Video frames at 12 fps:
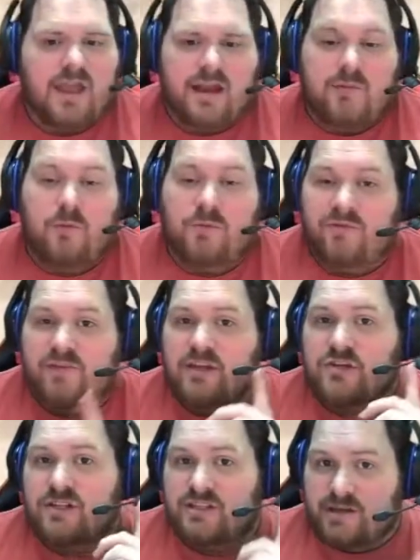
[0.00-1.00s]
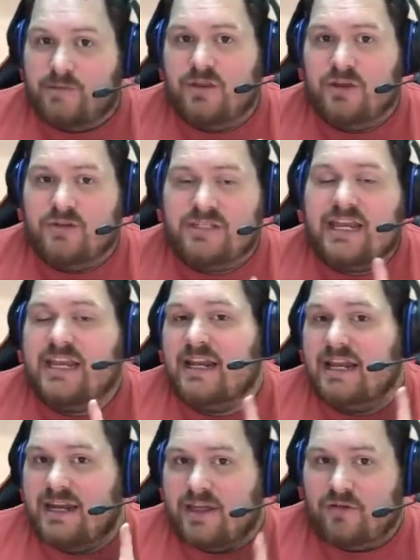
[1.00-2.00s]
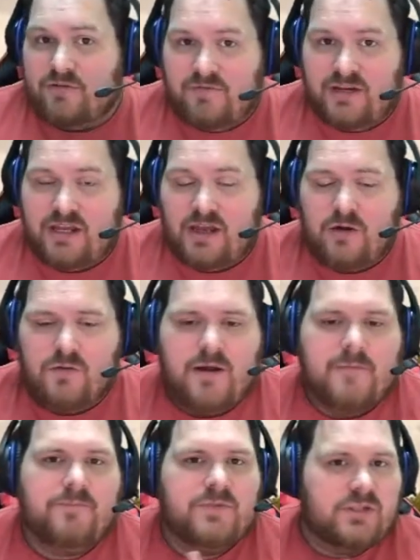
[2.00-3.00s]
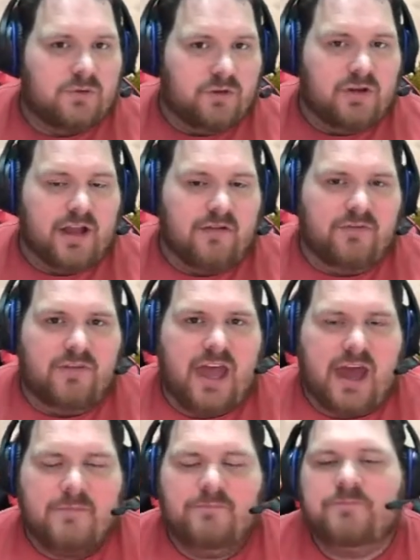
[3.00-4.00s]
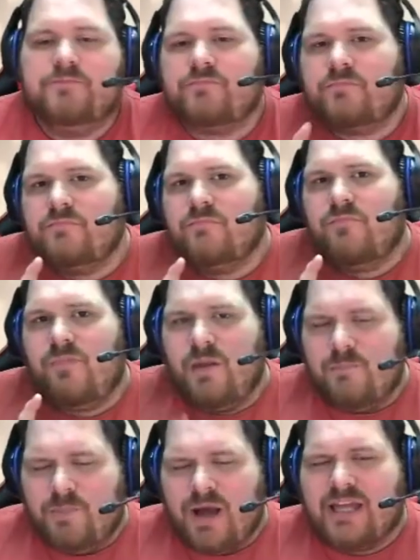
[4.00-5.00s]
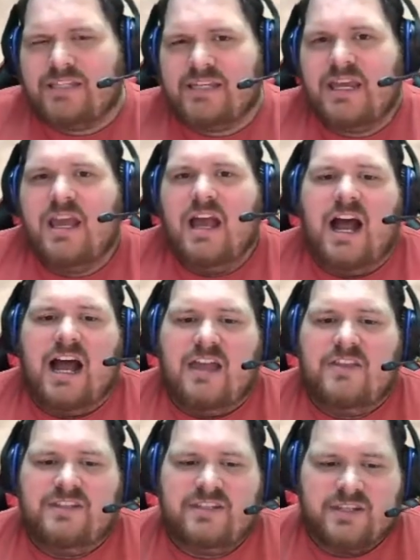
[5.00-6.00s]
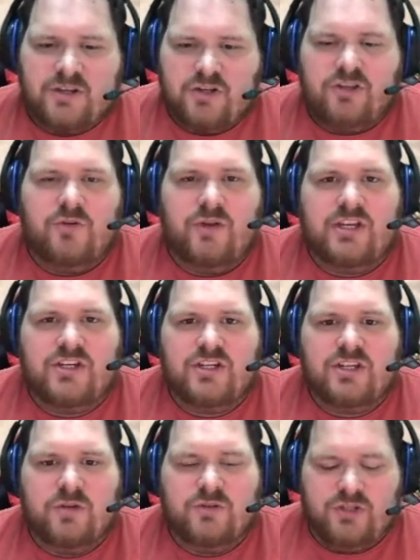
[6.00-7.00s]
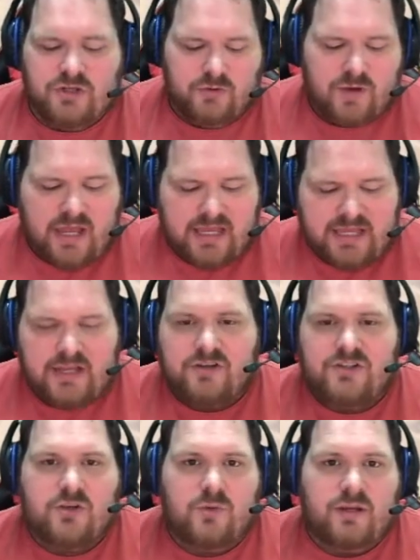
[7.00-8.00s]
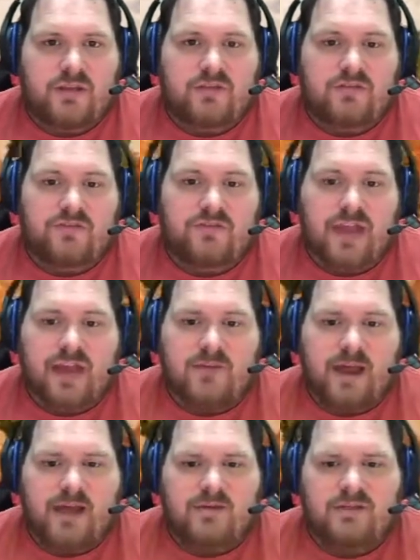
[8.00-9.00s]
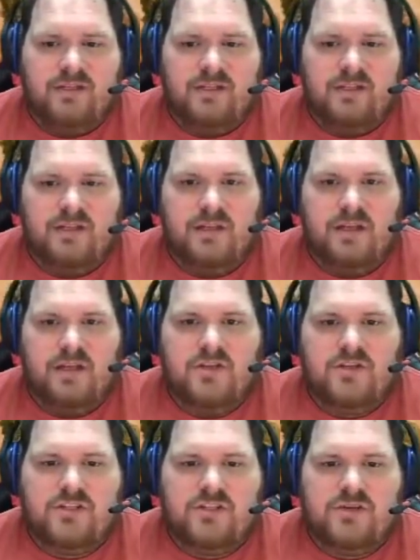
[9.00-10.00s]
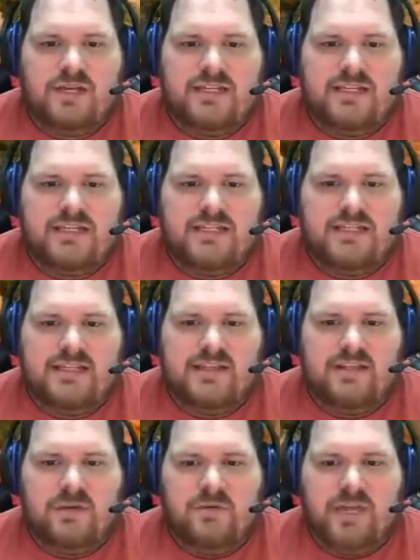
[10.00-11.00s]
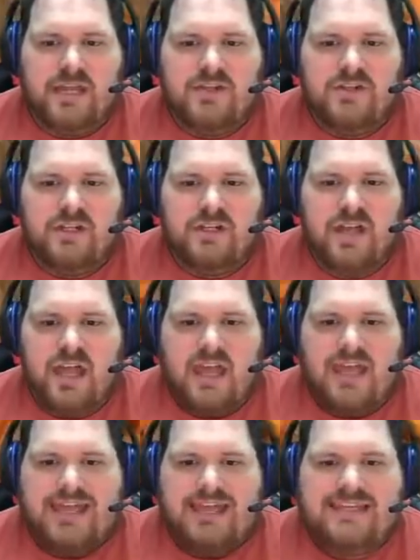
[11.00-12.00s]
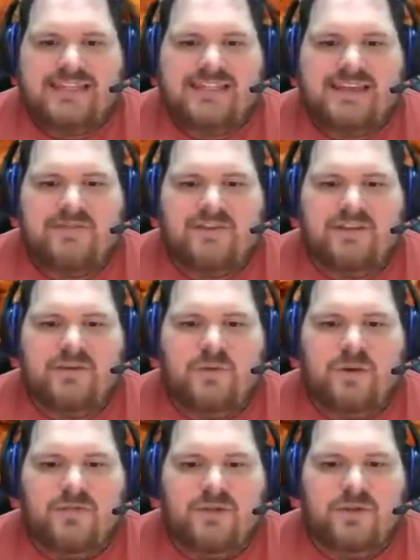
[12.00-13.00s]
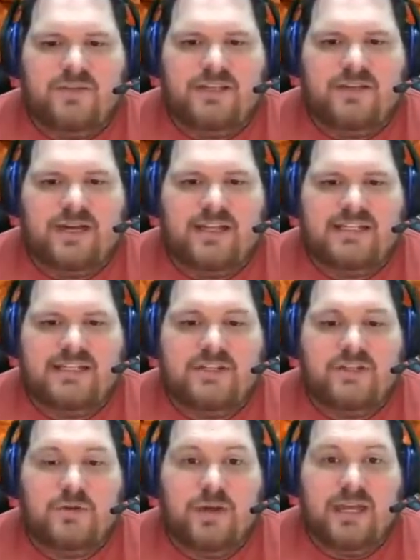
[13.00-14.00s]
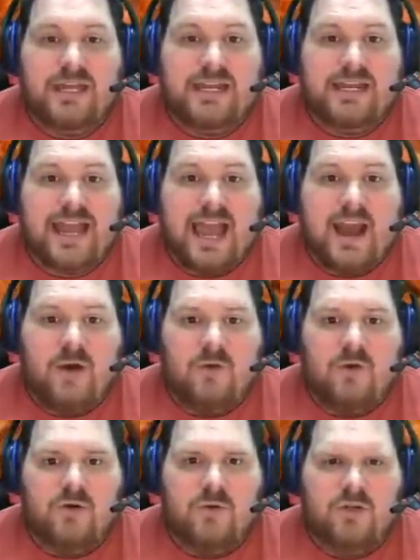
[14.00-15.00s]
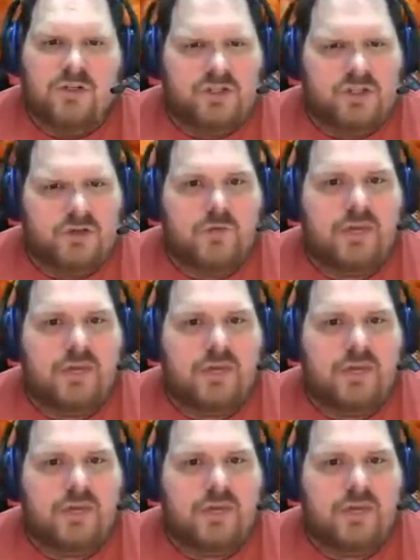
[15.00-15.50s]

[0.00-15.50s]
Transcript: and I will be featuring some of those in another video, so look out for that. But this is a good location to go to. Here's a quick little fly around, just so you guys can see the location. It is definitely one of those that you guys can do in an hour or two